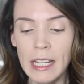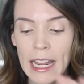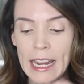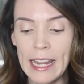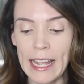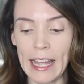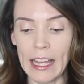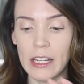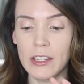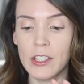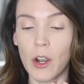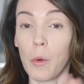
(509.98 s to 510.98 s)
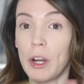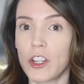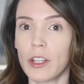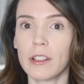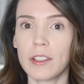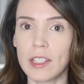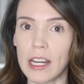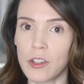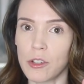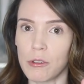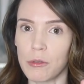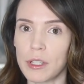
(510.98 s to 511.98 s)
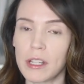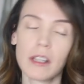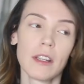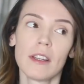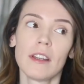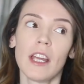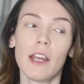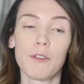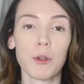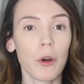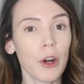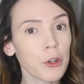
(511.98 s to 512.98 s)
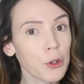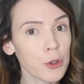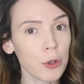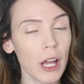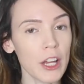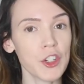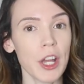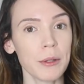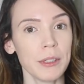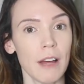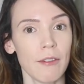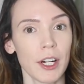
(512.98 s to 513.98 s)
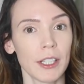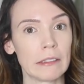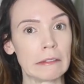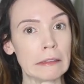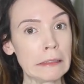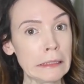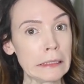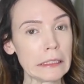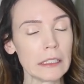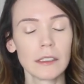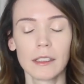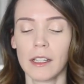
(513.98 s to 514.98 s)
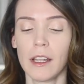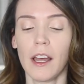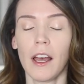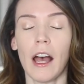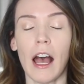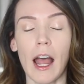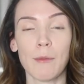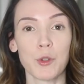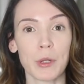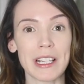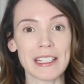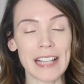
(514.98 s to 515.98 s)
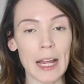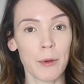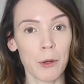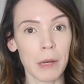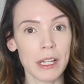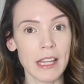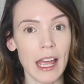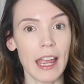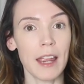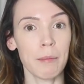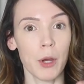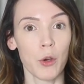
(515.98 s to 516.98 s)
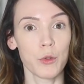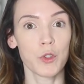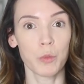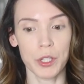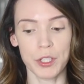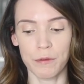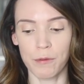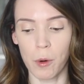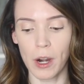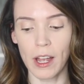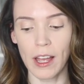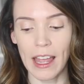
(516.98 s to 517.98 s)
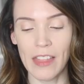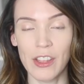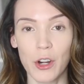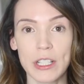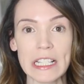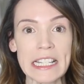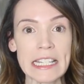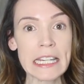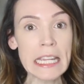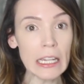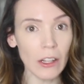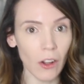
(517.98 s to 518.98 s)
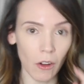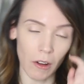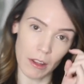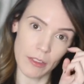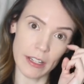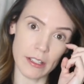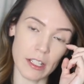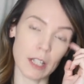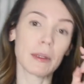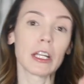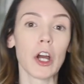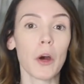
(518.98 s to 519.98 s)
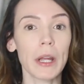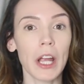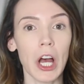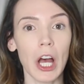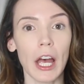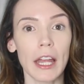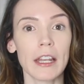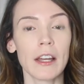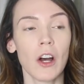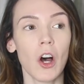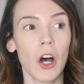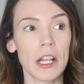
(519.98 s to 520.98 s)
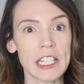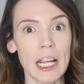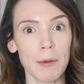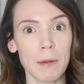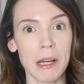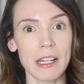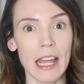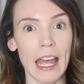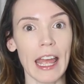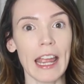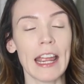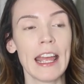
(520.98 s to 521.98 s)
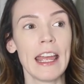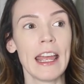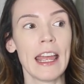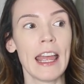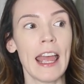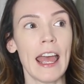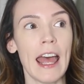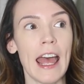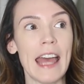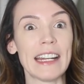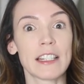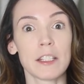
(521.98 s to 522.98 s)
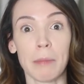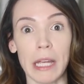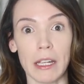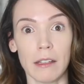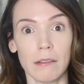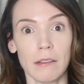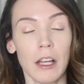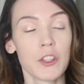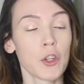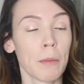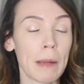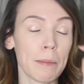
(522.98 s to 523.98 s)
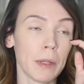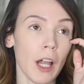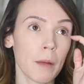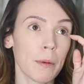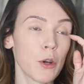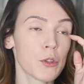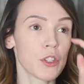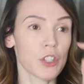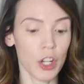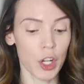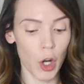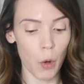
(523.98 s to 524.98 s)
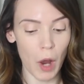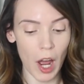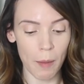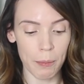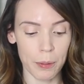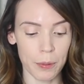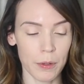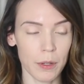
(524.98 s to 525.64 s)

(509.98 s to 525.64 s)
And, oh, I should, stay tuned. If you are a neutral eyeshadow lover, I'm doing a Cyber Monday post with Sephora, and there's a deal that is gonna be going on on Cyber Monday, and it's big. So my blog post is gonna go up